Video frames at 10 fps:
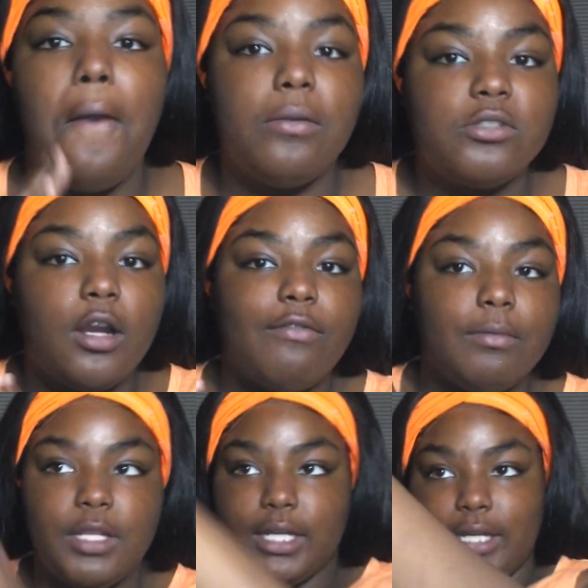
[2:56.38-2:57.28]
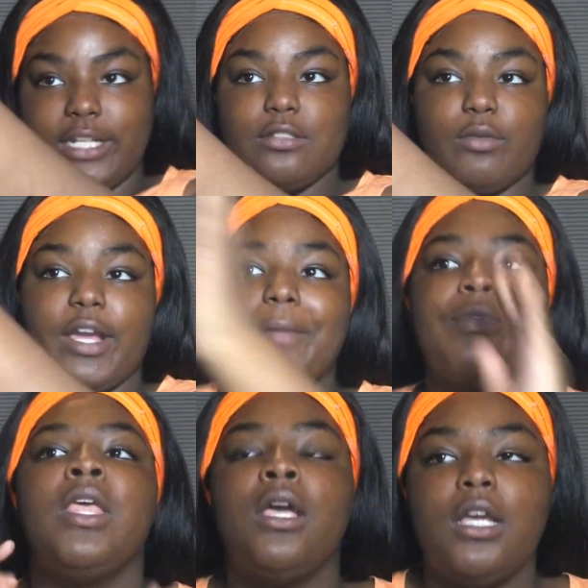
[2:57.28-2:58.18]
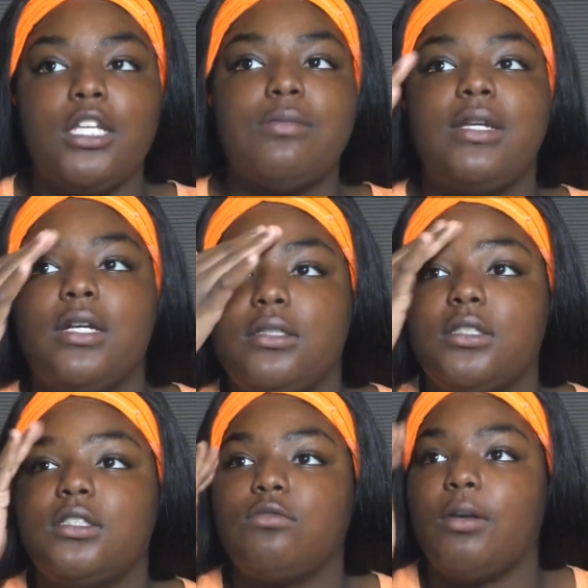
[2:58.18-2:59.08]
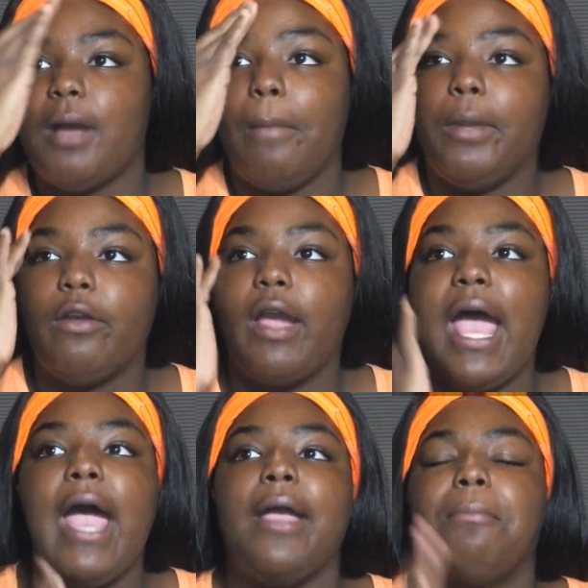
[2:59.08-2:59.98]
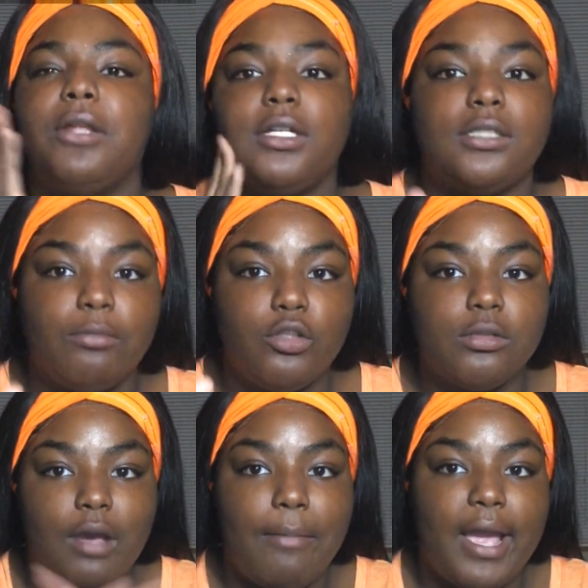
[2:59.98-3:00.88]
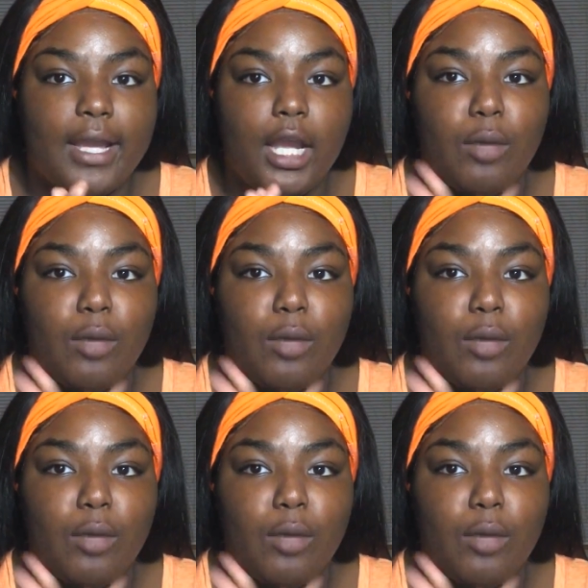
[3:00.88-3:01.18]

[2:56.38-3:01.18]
Oh, I'm sorry if I'm looking this way. It's because this is where my mirror at, and plus I'm using my back